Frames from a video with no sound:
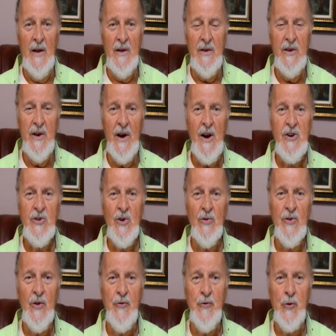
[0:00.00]
Direction
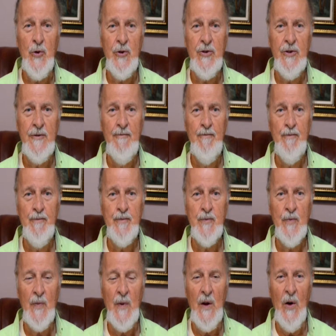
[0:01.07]
of the foot
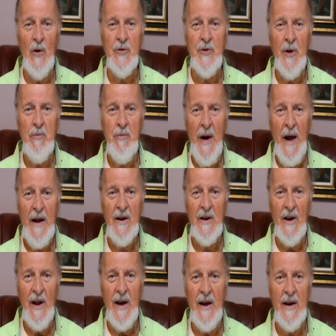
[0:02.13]
of the back
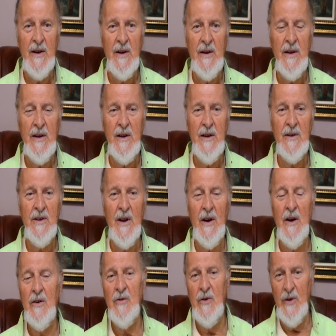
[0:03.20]
leg in
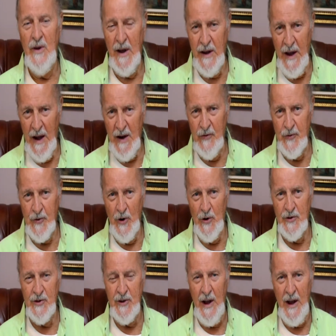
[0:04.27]
the, again,
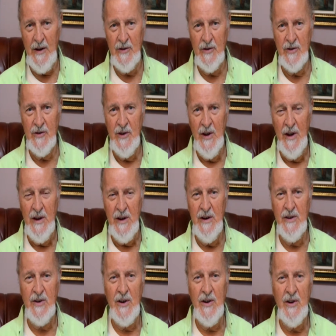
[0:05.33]
front stance.
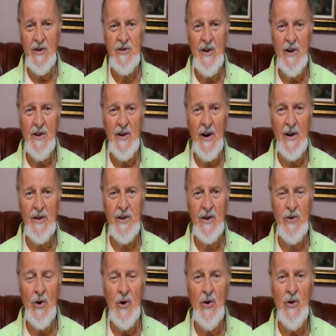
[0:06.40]
In traditional
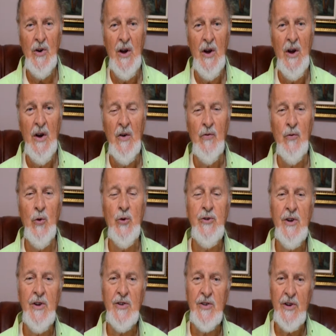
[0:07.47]
Karate-Do, foot
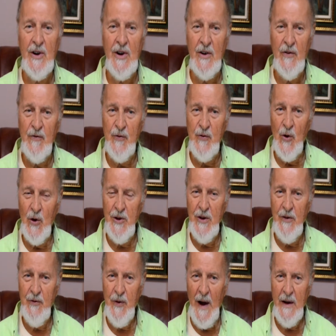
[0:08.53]
is turned
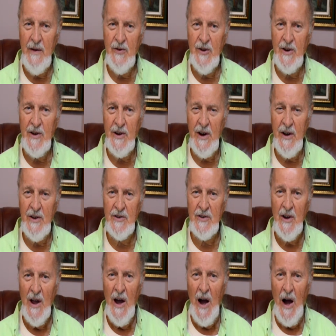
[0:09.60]
45
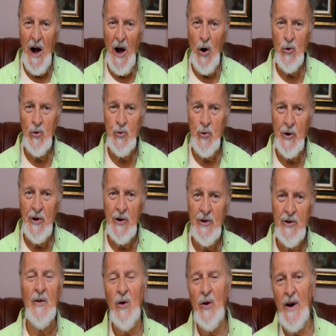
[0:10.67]
degrees
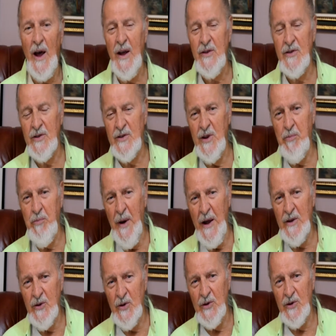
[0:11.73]
outward or less,
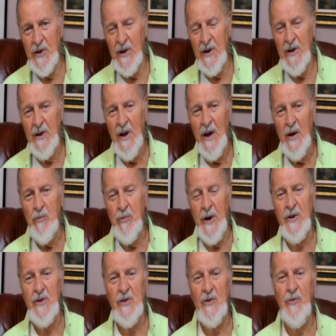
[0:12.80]
depend on the
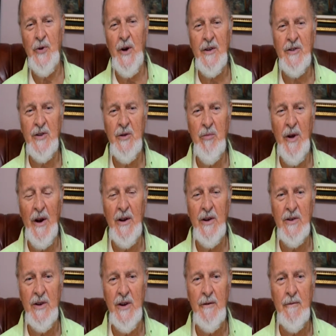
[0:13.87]
personal
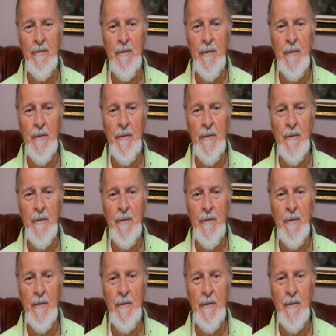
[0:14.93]
flexibility.